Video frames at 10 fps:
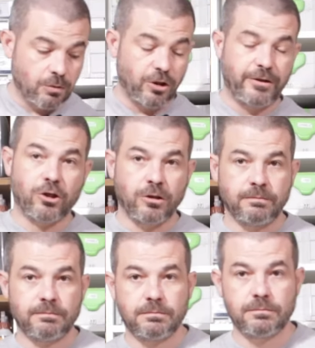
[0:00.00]
all in
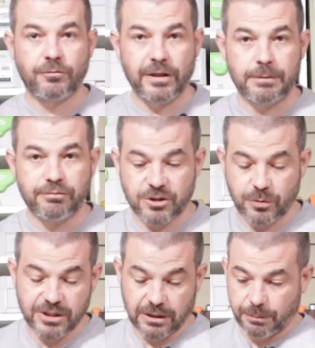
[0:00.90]
all, really impressed
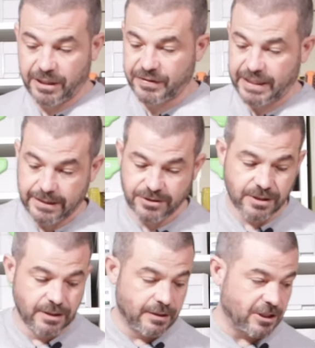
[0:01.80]
with this little bit of a kit,
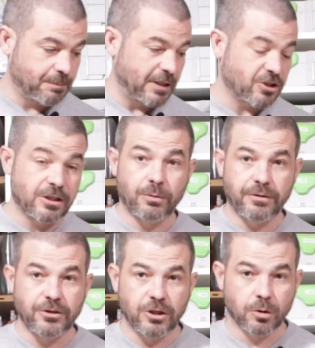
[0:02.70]
especially
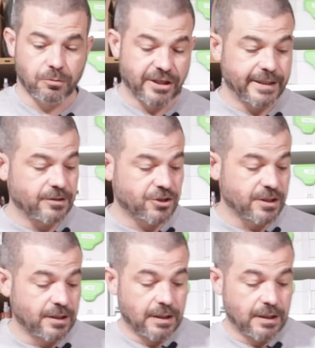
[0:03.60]
with the new upgrades.